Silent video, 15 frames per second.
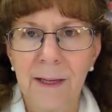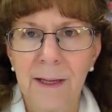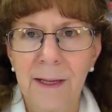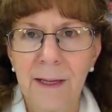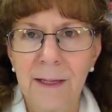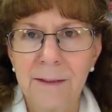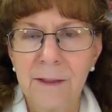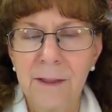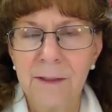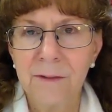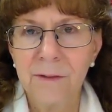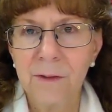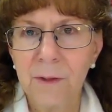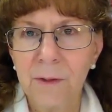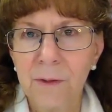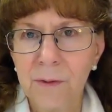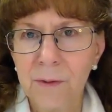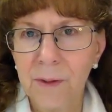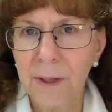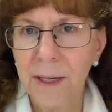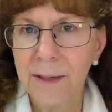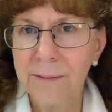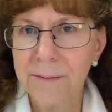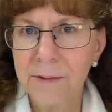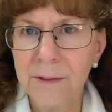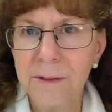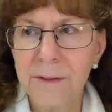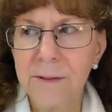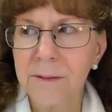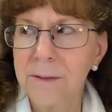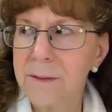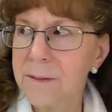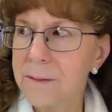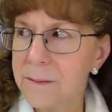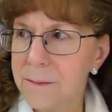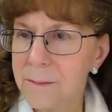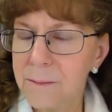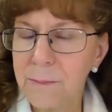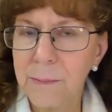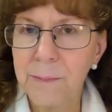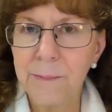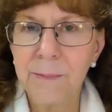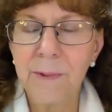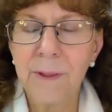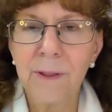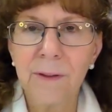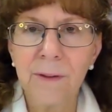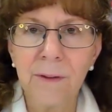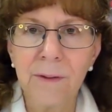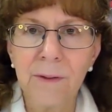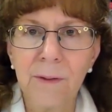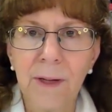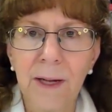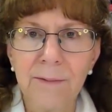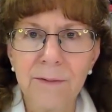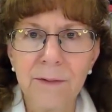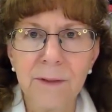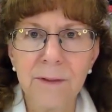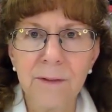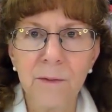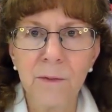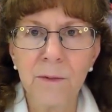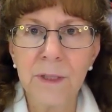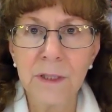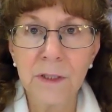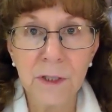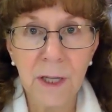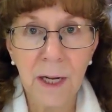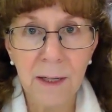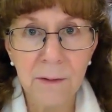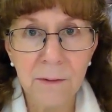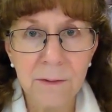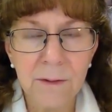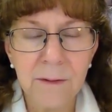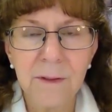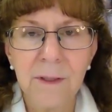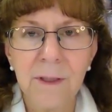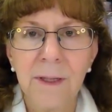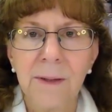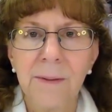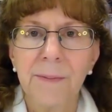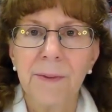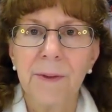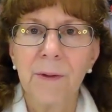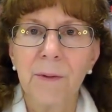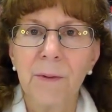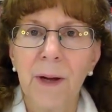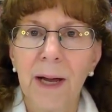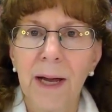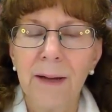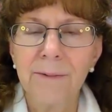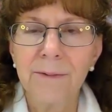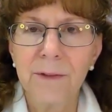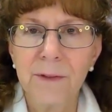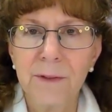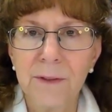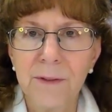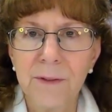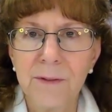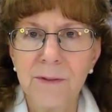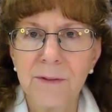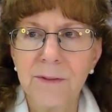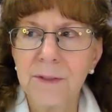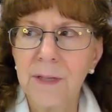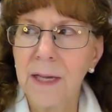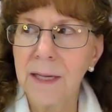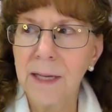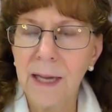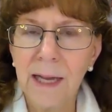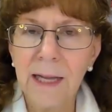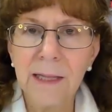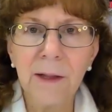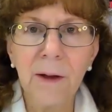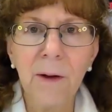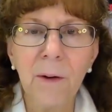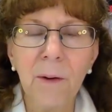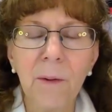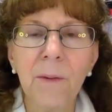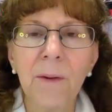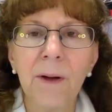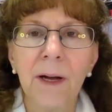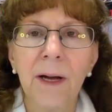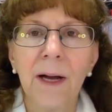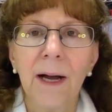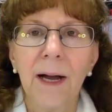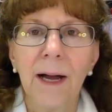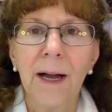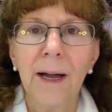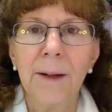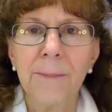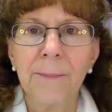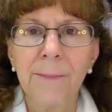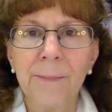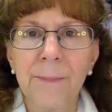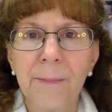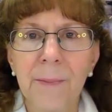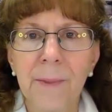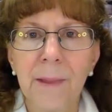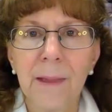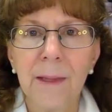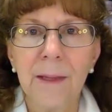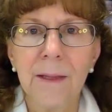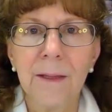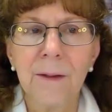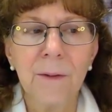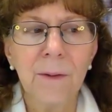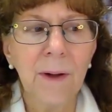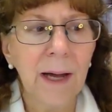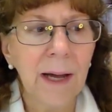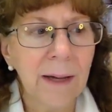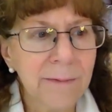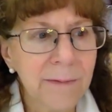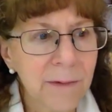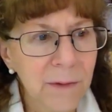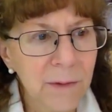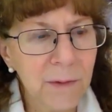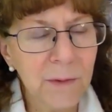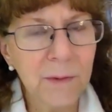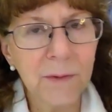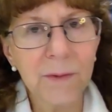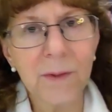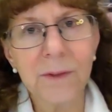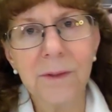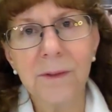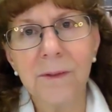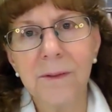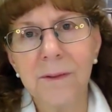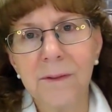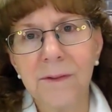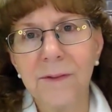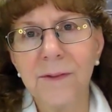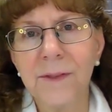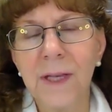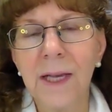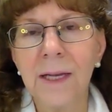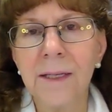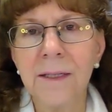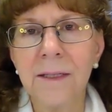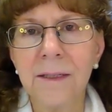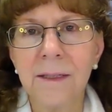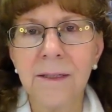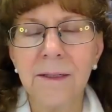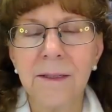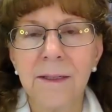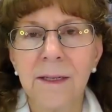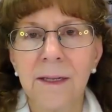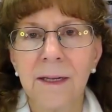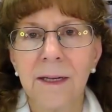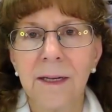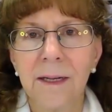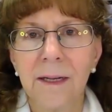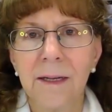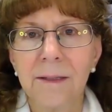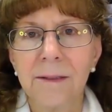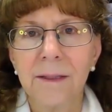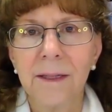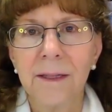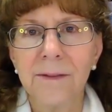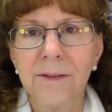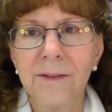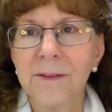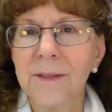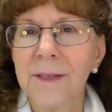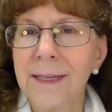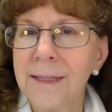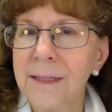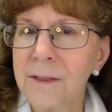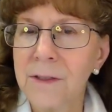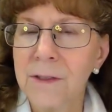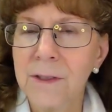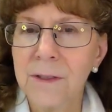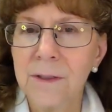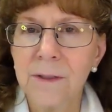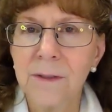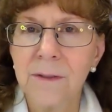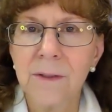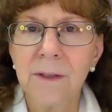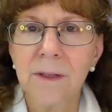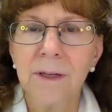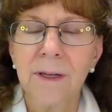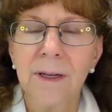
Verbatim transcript: and and so you have to you know you have to reach out you have to say hello um, you have to uh, send a, a signature